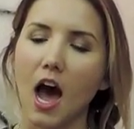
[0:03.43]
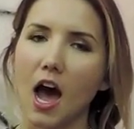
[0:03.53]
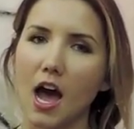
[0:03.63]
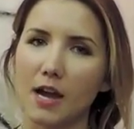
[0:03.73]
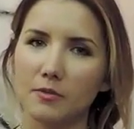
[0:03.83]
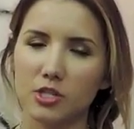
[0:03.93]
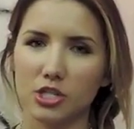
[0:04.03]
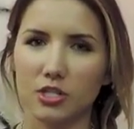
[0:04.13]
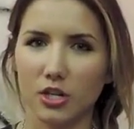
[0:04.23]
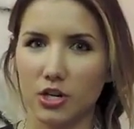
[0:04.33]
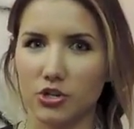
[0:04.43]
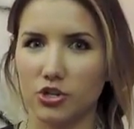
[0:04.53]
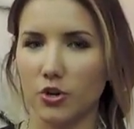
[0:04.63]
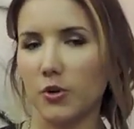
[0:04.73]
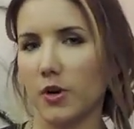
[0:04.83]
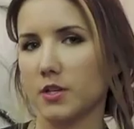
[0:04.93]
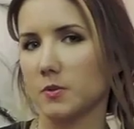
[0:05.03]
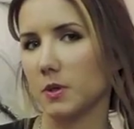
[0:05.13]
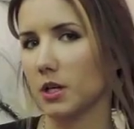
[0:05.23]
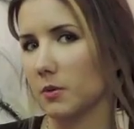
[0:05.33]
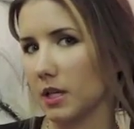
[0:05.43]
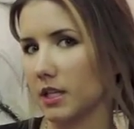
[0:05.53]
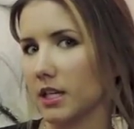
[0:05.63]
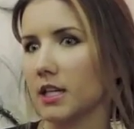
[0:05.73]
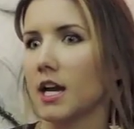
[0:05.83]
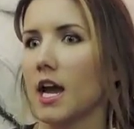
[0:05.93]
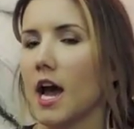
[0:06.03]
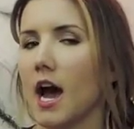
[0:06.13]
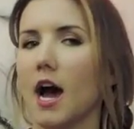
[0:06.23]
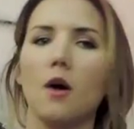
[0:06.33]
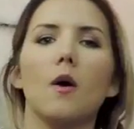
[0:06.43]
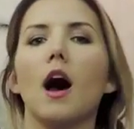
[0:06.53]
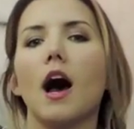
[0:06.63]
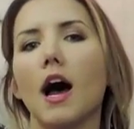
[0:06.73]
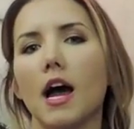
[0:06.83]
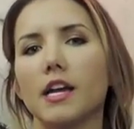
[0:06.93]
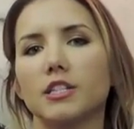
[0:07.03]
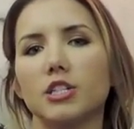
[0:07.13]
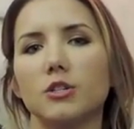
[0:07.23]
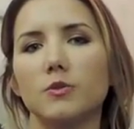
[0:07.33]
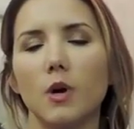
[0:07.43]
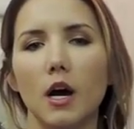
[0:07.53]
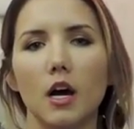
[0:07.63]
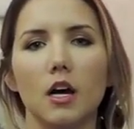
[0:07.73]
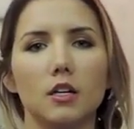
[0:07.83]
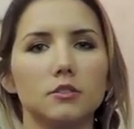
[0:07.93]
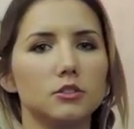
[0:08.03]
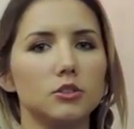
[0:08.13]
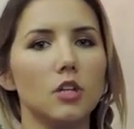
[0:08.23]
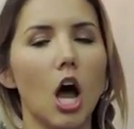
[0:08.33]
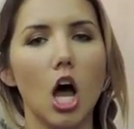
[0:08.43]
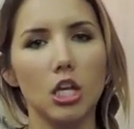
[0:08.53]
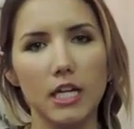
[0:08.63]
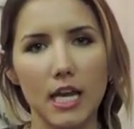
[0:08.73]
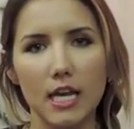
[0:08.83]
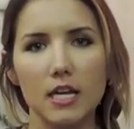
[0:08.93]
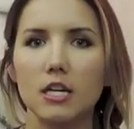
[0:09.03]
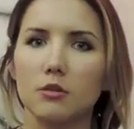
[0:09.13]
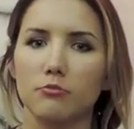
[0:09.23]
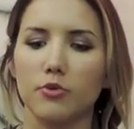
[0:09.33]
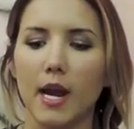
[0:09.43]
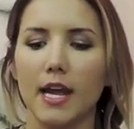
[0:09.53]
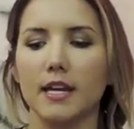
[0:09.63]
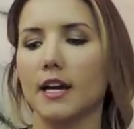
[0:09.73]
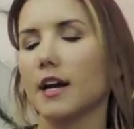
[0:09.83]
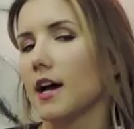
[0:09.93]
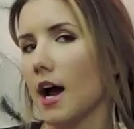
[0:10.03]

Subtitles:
I was just going to show you guys really quickly how I do a holiday braid.